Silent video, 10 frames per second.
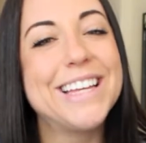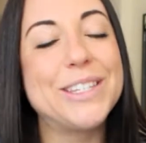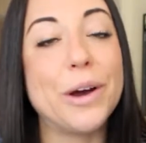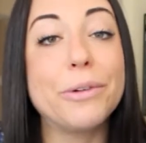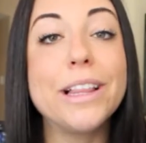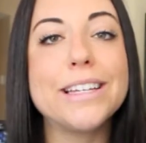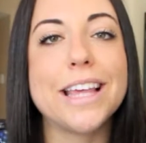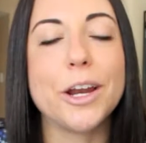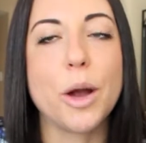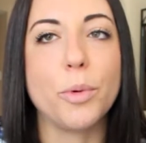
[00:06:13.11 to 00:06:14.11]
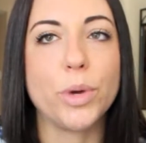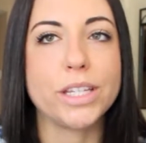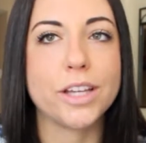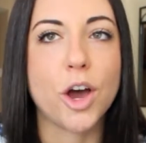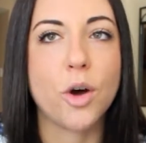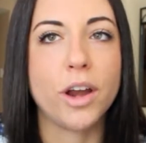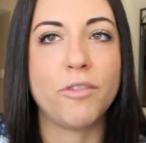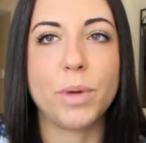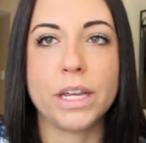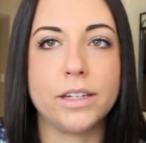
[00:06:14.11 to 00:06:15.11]
So I realized that a couple weeks ago, and
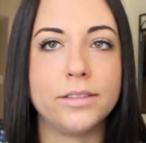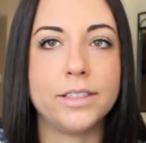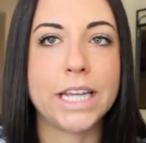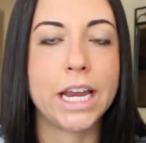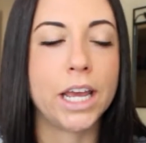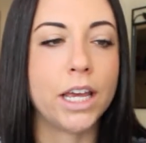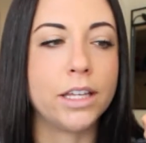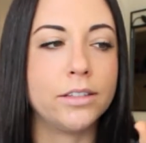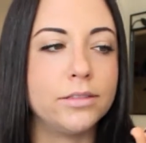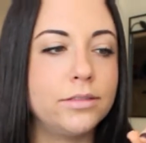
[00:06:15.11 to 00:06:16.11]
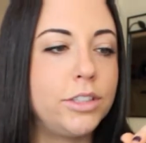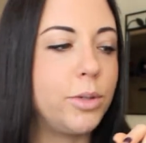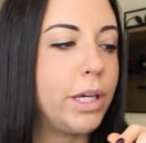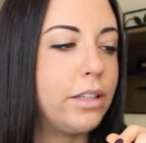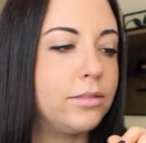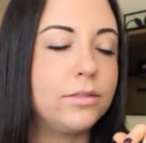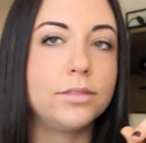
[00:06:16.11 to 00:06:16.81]
I've been dating and doing